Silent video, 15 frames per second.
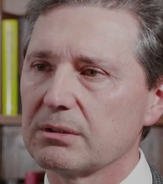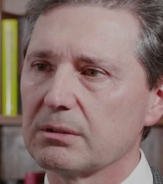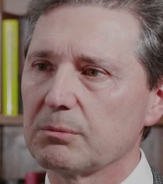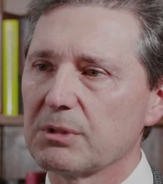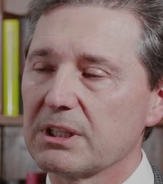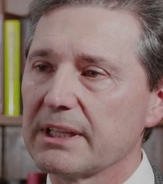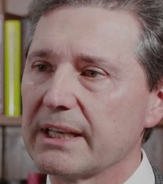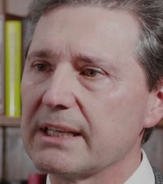
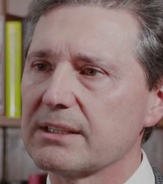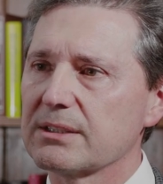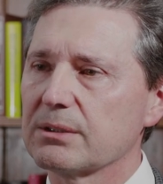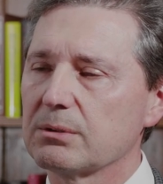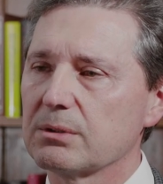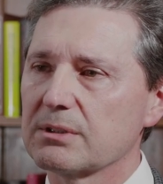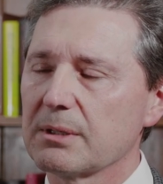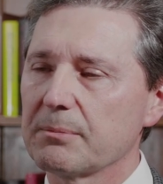with laser
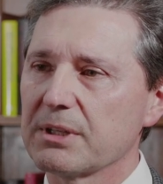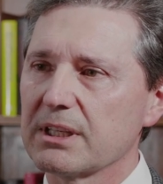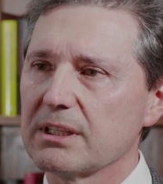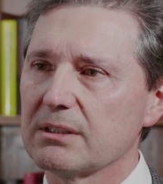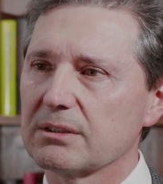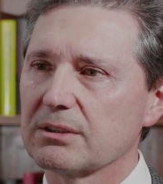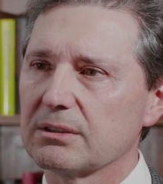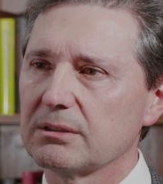or something
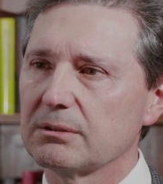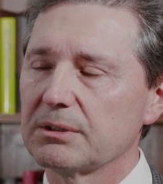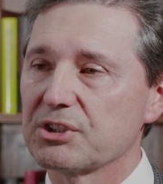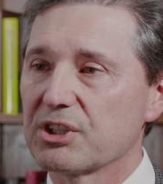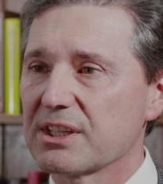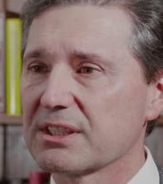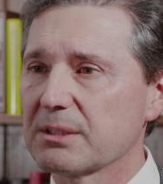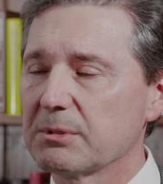else, or
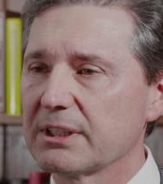adjustable